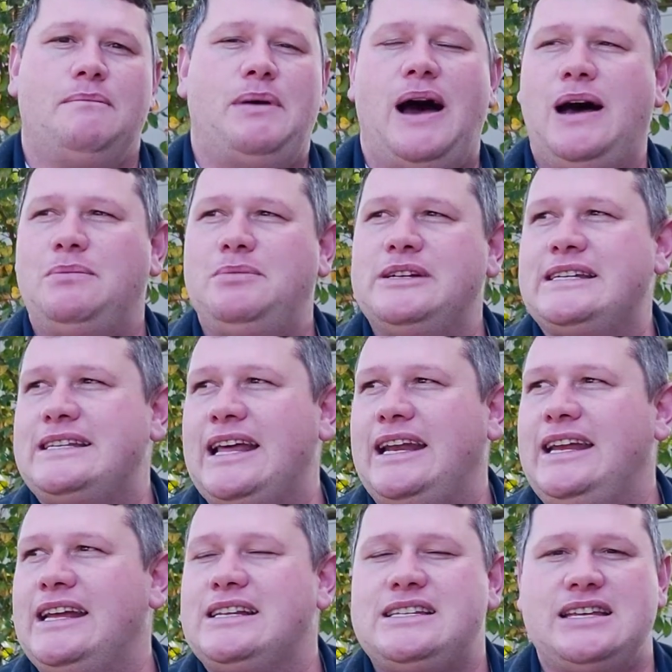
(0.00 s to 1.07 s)
Bible
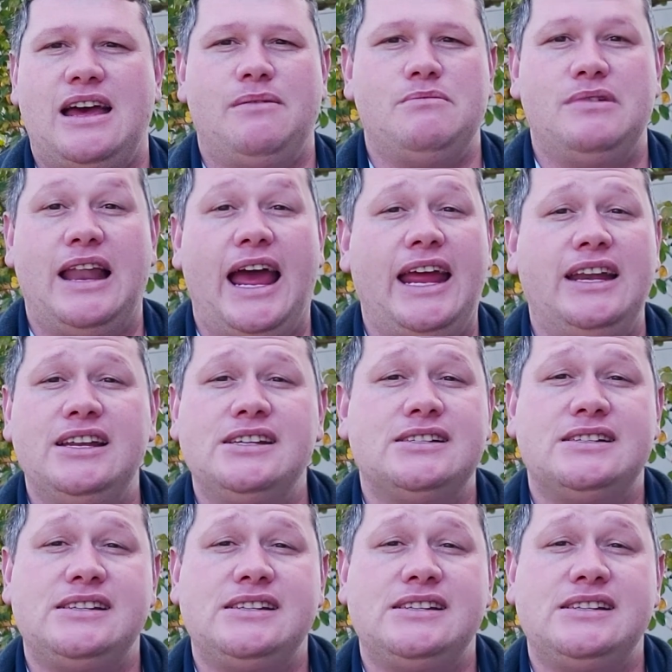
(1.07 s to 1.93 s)
study, at some ladies'